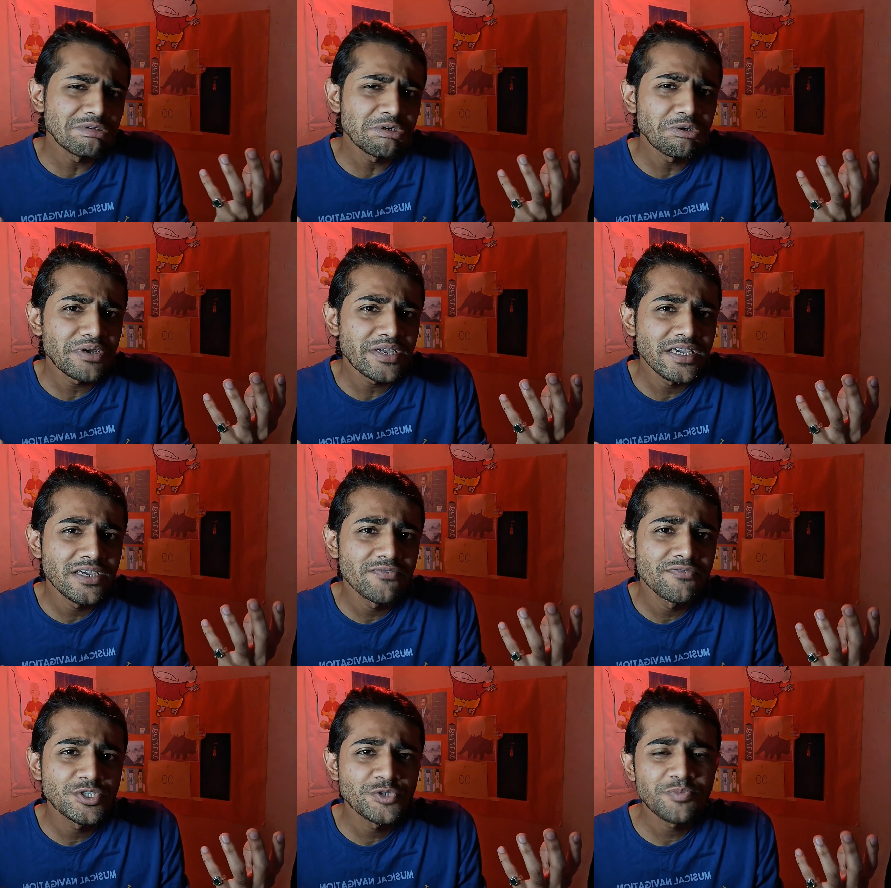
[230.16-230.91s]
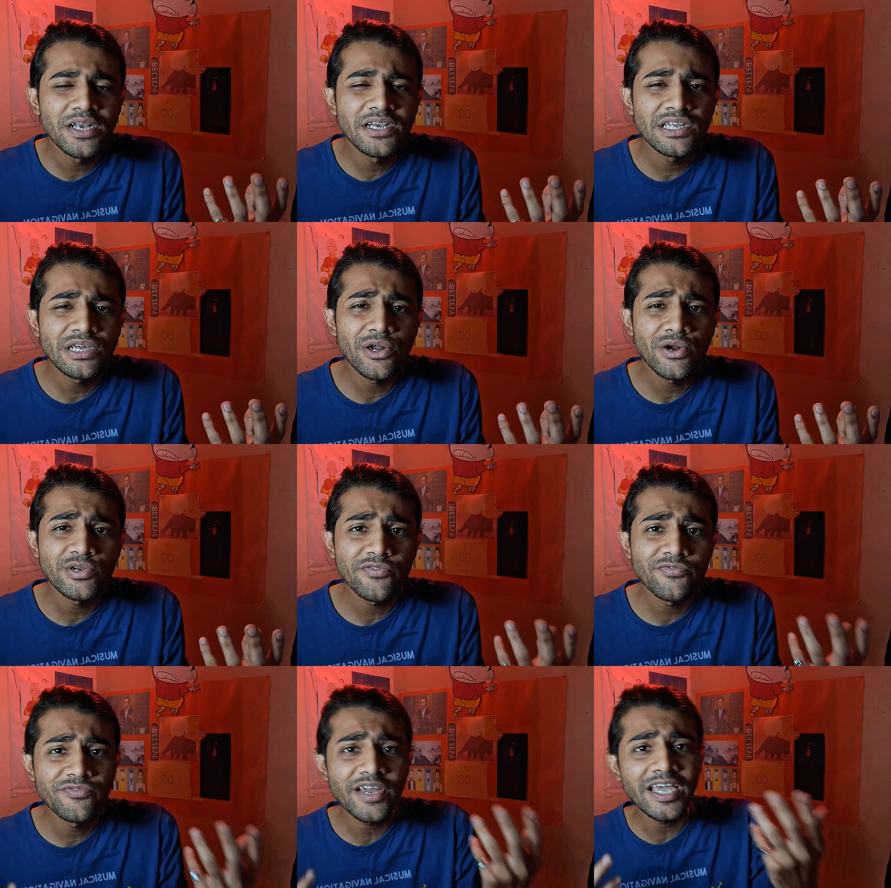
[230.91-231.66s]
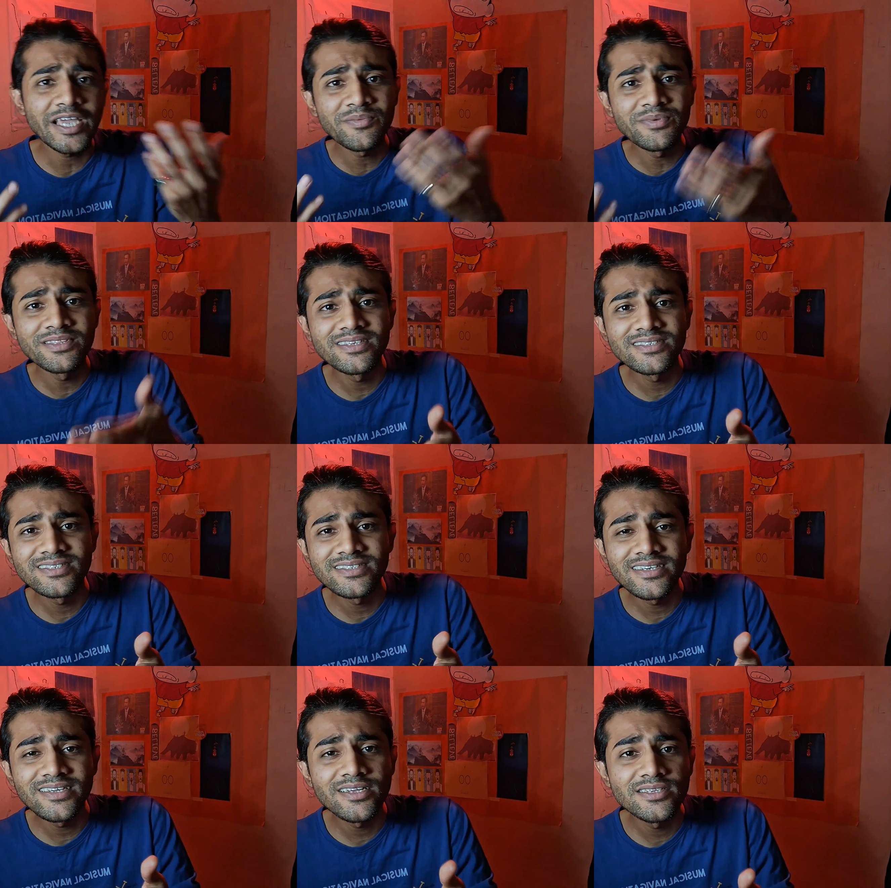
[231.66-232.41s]
okay, we spent a lot of time in this
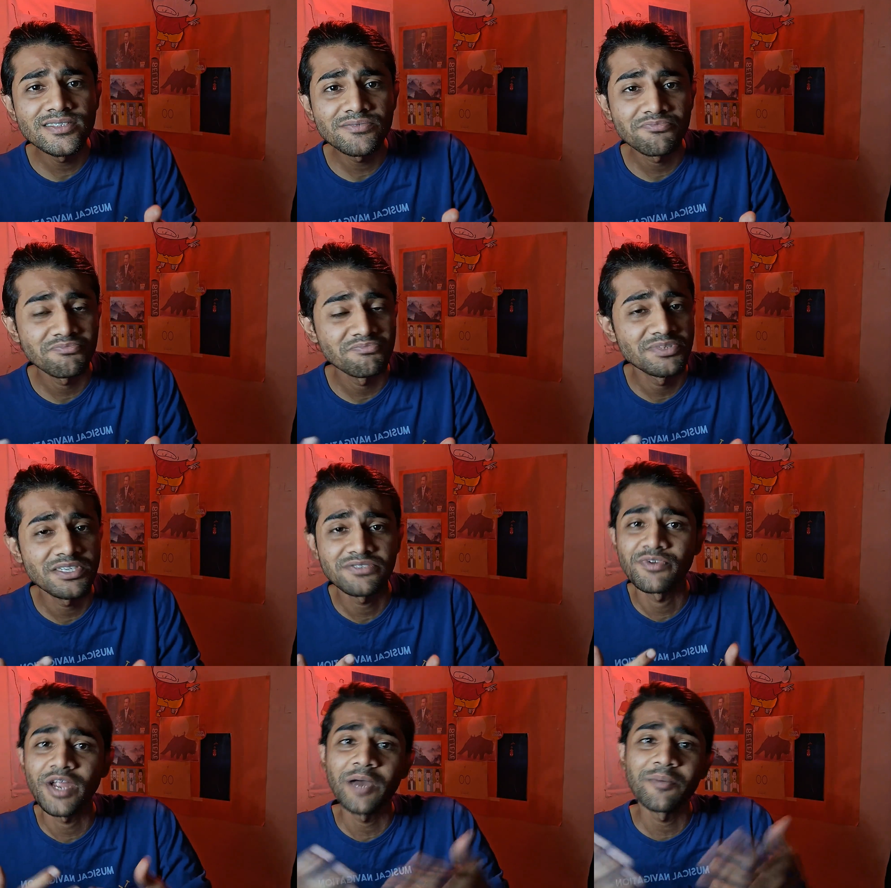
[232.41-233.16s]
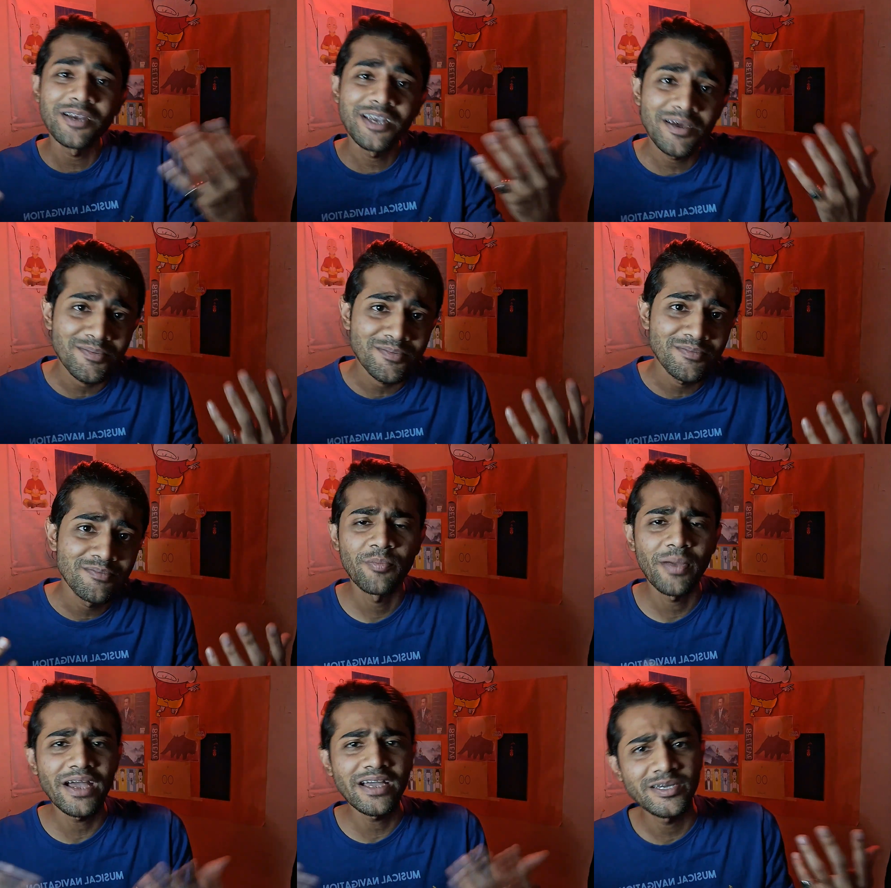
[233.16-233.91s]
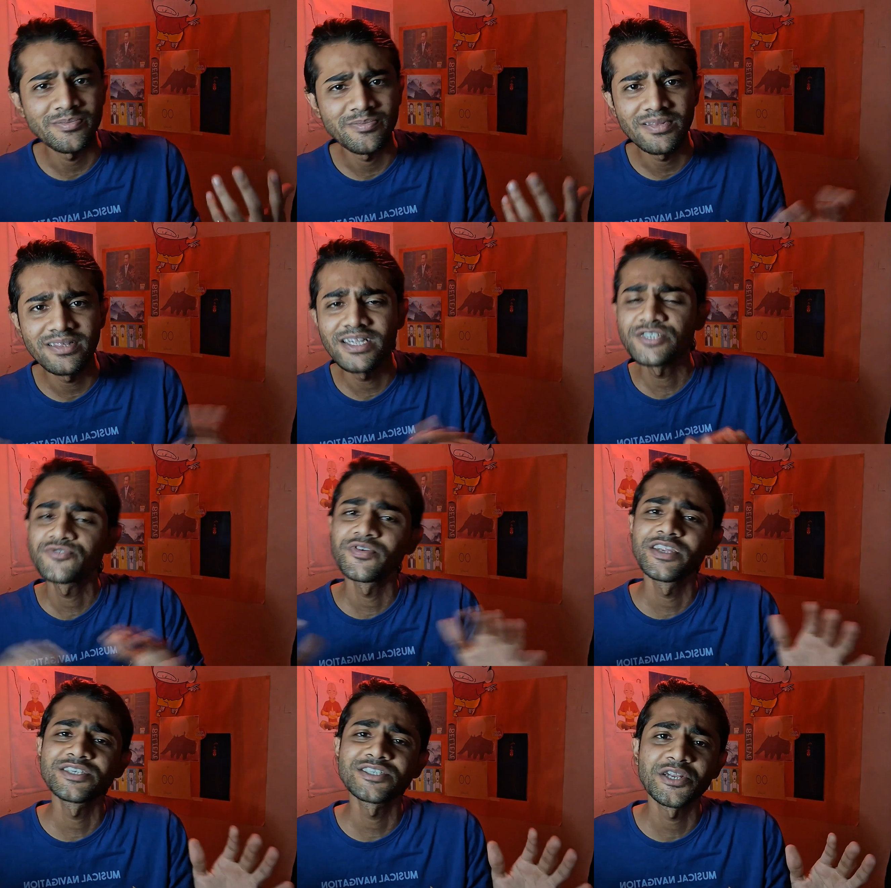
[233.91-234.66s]
series, just wrap it up, pack up, let's
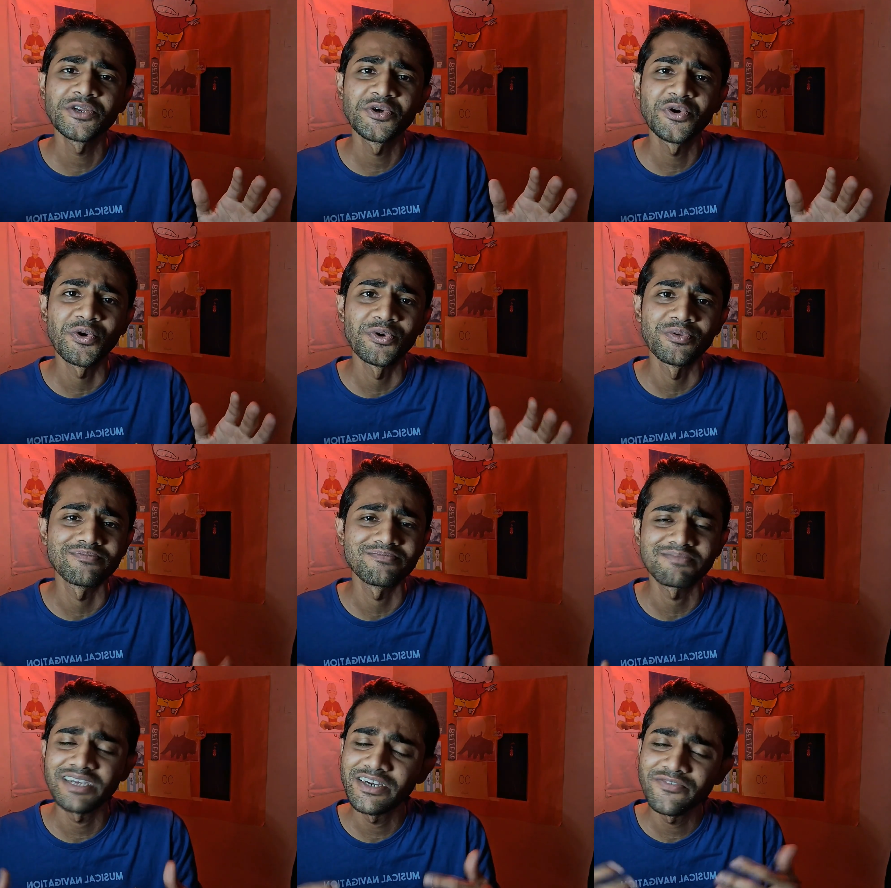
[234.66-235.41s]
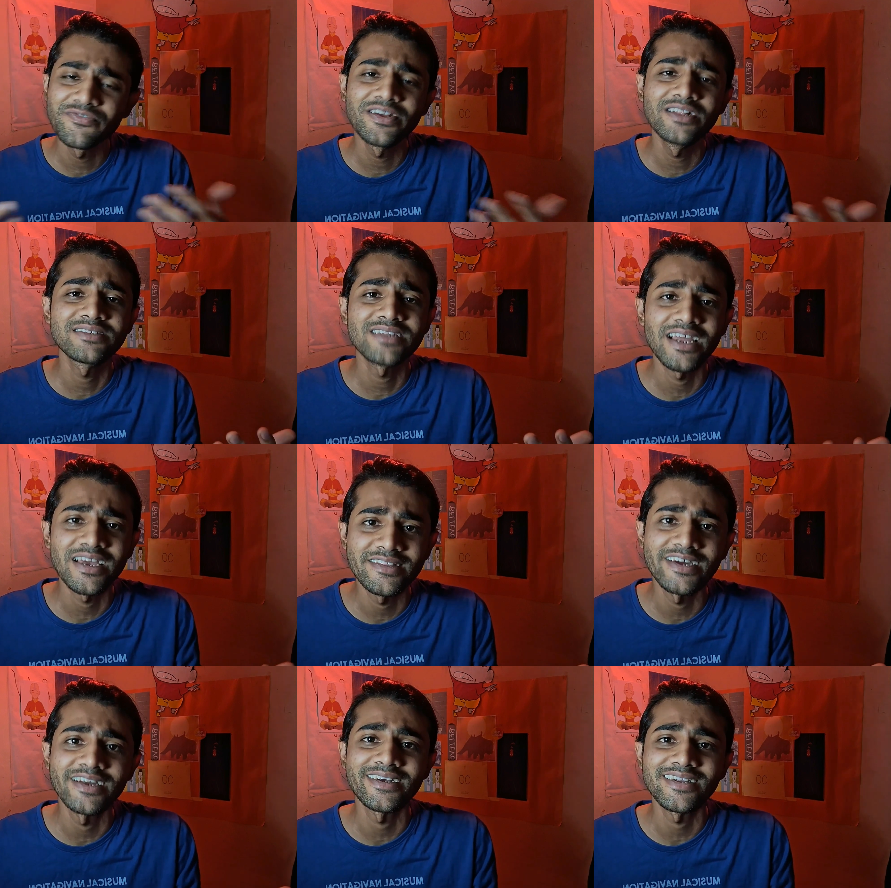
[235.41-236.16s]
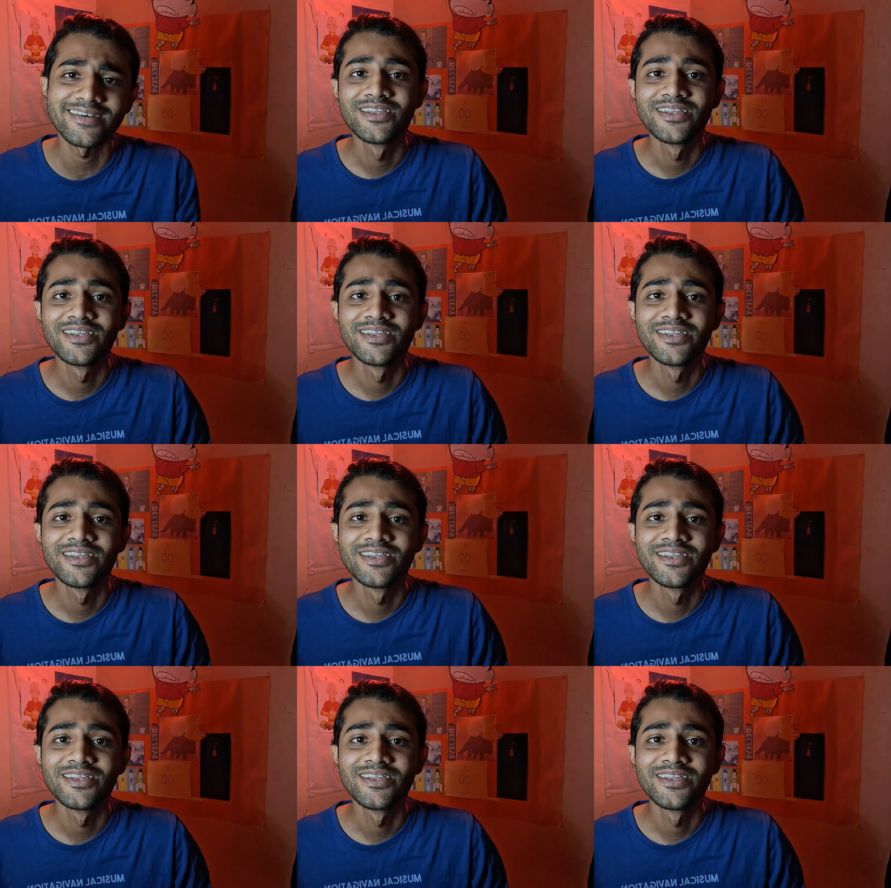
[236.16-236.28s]
finish and go home. It feels like that.